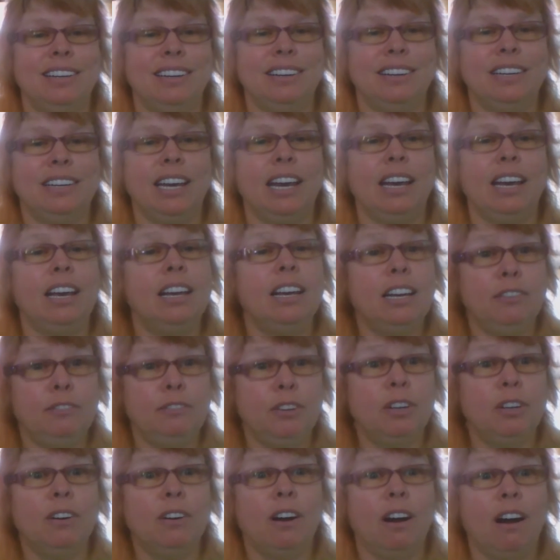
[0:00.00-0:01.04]
Okay? And if
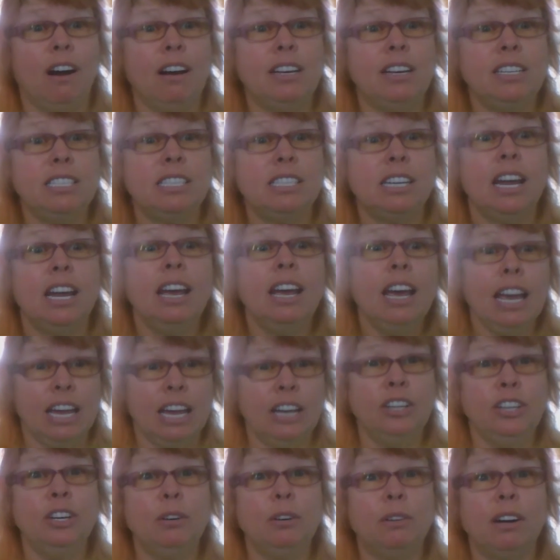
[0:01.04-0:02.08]
you're honest
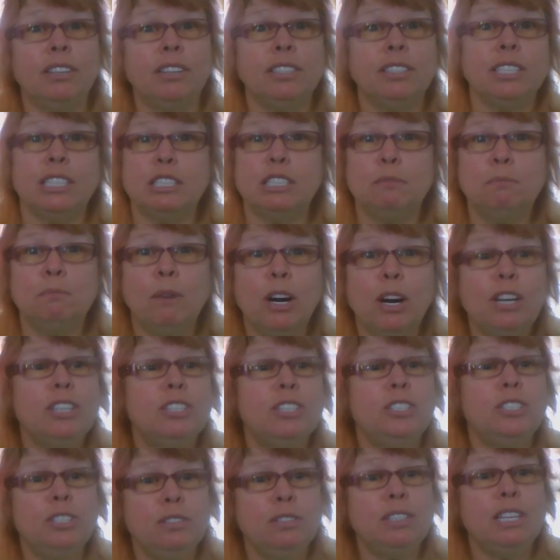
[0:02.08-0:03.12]
and you are as smart
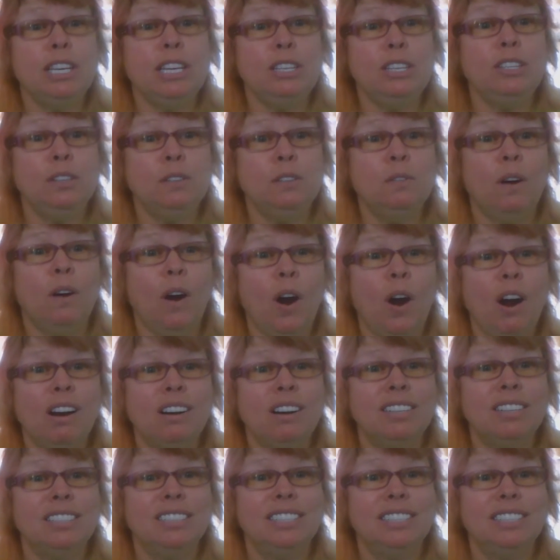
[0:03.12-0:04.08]
as you think you are,